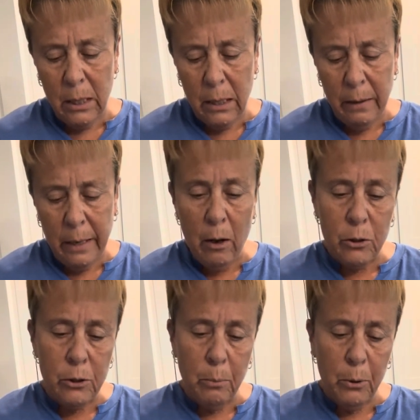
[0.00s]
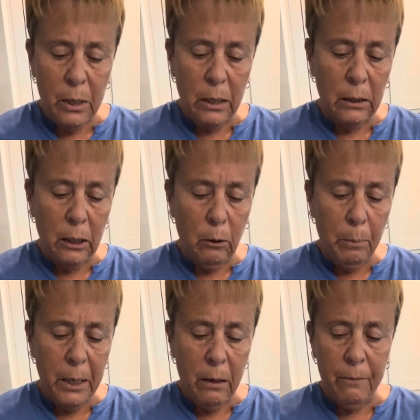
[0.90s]
And I also put in a little
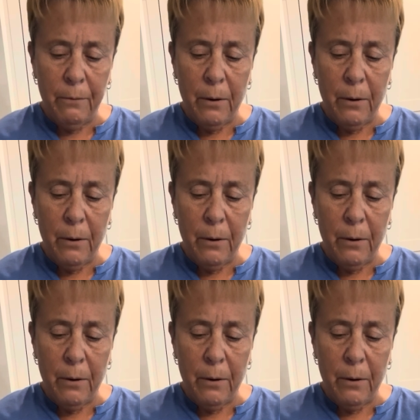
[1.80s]
bit of